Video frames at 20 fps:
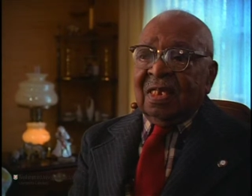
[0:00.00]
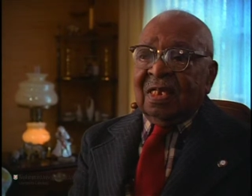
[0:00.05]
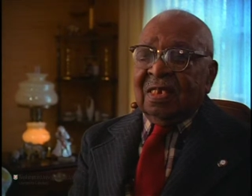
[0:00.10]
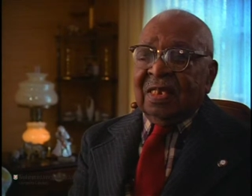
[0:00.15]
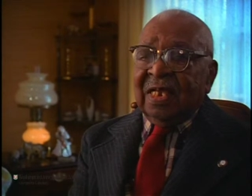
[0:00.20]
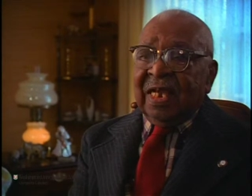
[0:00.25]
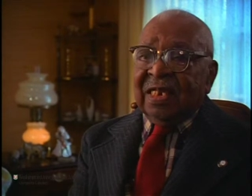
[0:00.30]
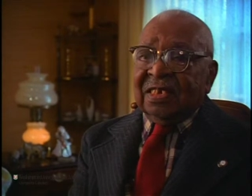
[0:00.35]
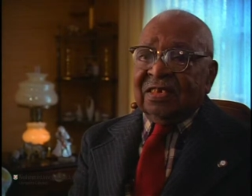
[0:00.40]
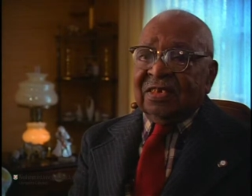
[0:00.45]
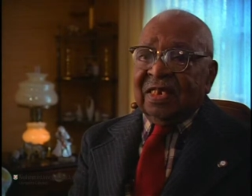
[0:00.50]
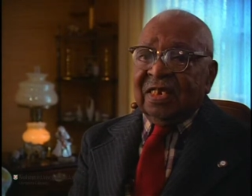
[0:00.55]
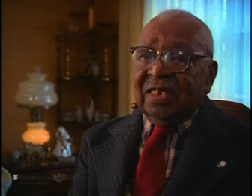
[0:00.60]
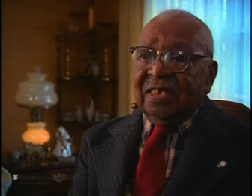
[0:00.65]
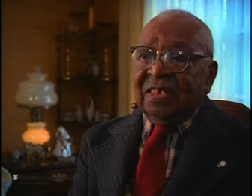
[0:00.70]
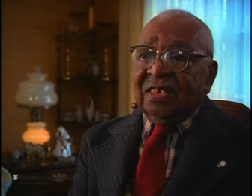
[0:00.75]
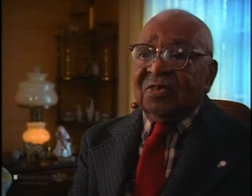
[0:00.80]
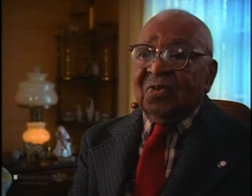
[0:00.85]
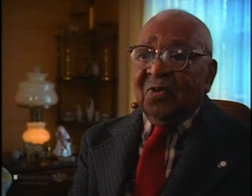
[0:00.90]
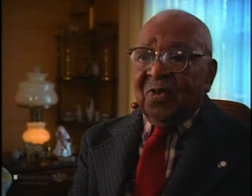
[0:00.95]
19
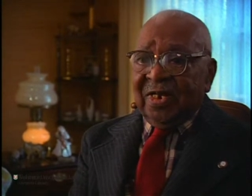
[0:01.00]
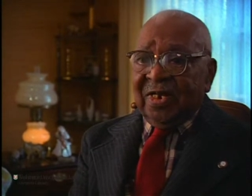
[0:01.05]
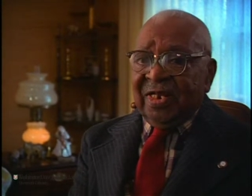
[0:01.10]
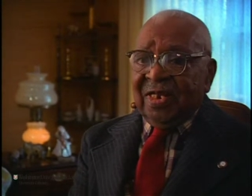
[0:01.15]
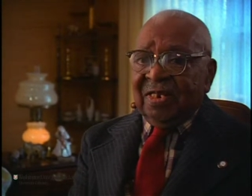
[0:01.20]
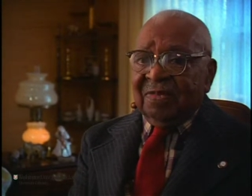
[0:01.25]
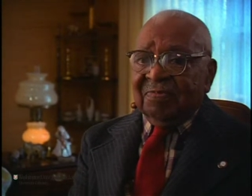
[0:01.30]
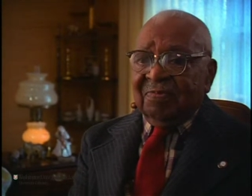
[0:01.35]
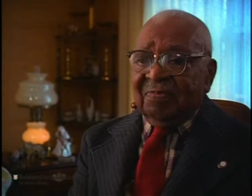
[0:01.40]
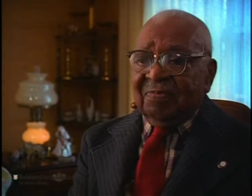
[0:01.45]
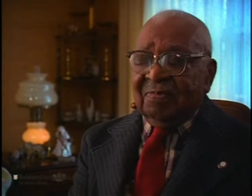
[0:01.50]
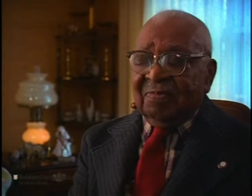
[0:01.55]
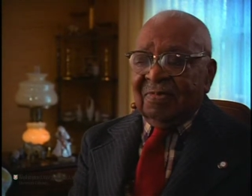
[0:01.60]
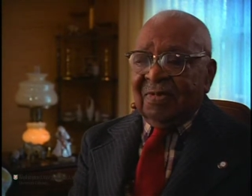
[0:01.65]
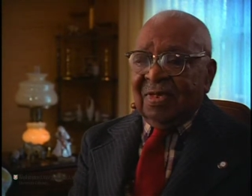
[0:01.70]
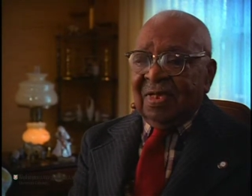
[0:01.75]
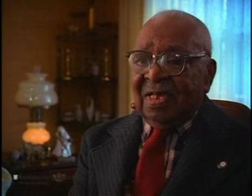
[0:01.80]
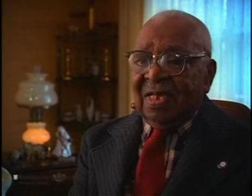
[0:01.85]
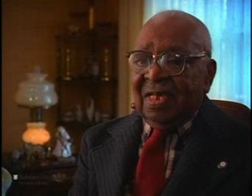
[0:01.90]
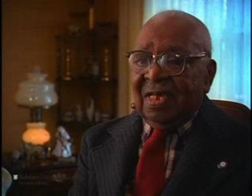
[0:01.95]
and 20,
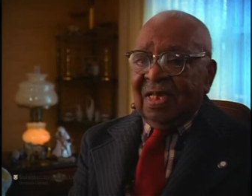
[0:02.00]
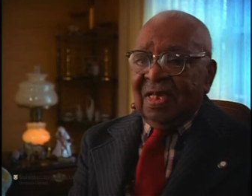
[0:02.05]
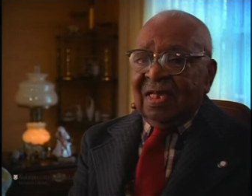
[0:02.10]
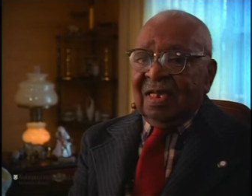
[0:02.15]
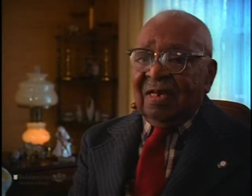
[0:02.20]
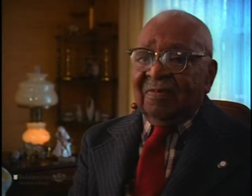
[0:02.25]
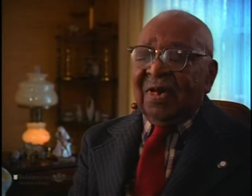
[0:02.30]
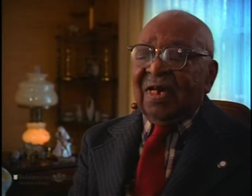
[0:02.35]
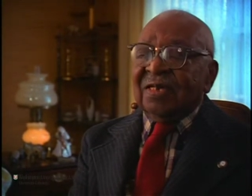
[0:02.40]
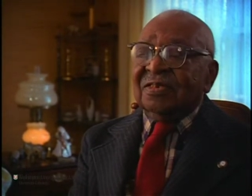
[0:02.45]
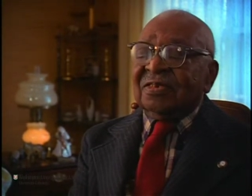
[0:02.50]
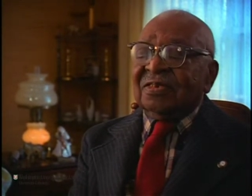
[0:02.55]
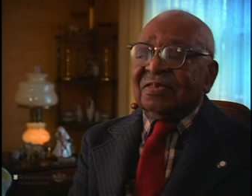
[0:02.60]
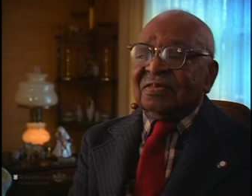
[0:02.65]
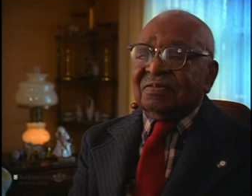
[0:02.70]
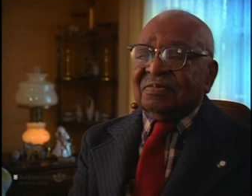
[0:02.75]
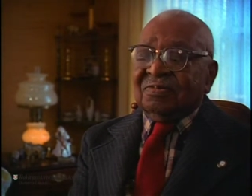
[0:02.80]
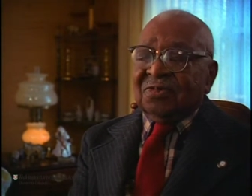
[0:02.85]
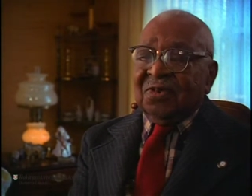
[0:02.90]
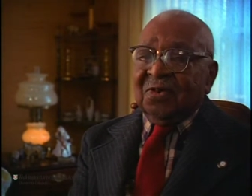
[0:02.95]
about
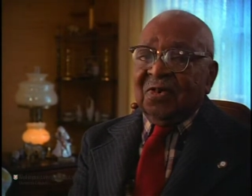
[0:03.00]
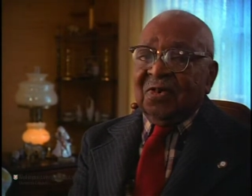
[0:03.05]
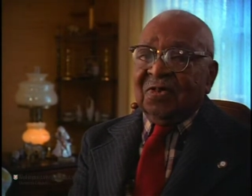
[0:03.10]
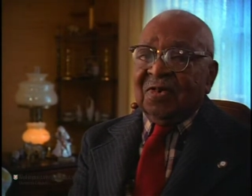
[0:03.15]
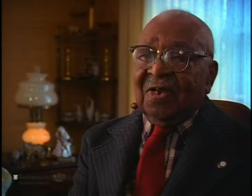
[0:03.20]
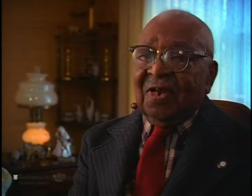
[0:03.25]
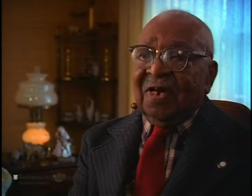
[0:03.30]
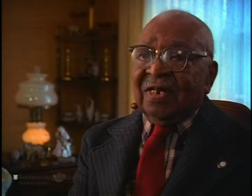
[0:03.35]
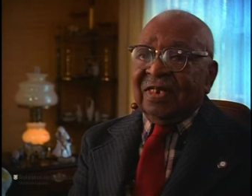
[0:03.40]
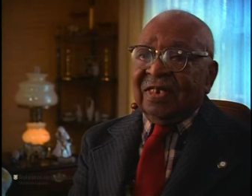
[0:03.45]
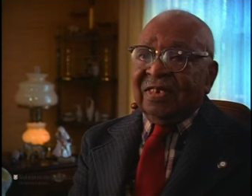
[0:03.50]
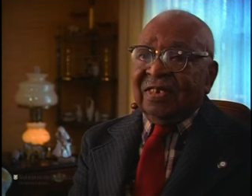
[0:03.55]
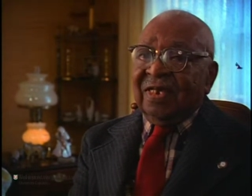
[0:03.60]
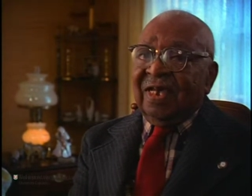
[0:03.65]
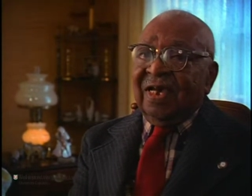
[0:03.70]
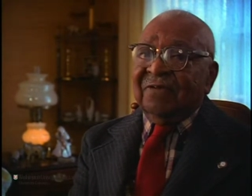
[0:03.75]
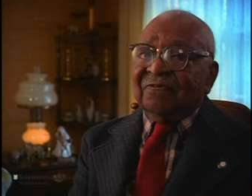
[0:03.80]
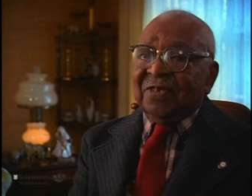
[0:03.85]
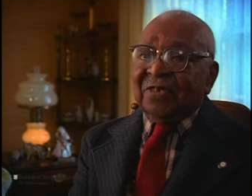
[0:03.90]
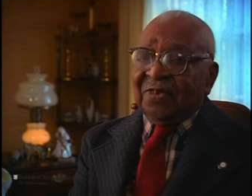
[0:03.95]
2 o'clock in the
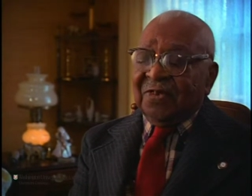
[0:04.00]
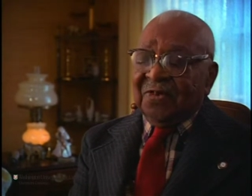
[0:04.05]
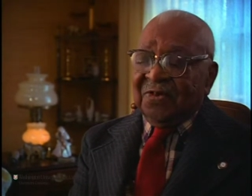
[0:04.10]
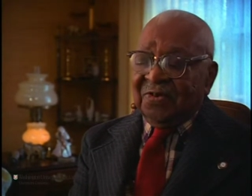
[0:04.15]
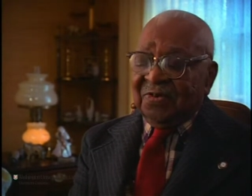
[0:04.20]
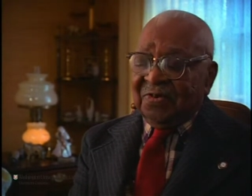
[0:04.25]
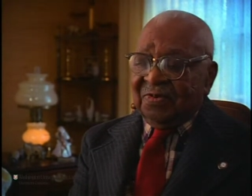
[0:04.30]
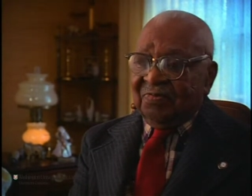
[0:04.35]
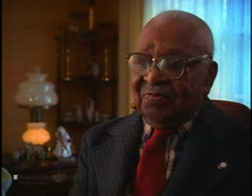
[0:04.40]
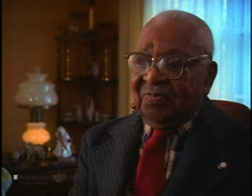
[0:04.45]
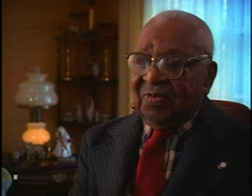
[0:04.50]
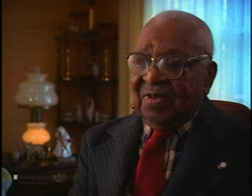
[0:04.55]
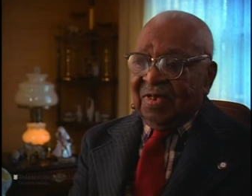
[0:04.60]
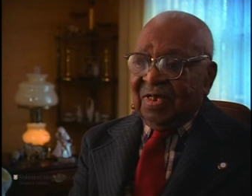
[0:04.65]
afternoon.